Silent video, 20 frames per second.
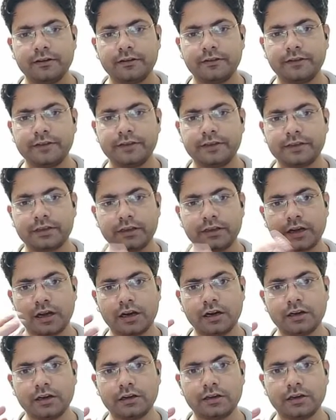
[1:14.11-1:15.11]
we
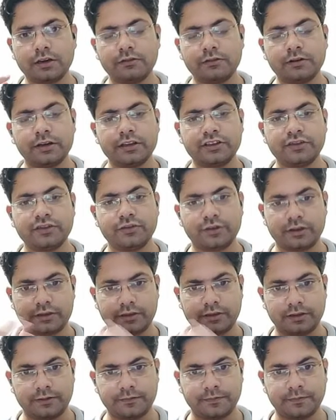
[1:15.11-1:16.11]
start our
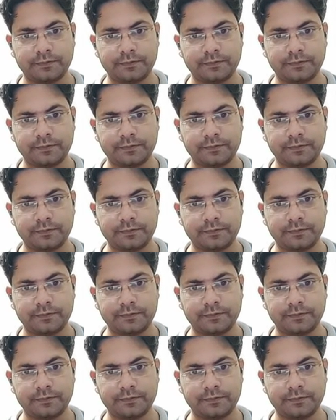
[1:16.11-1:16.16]
education,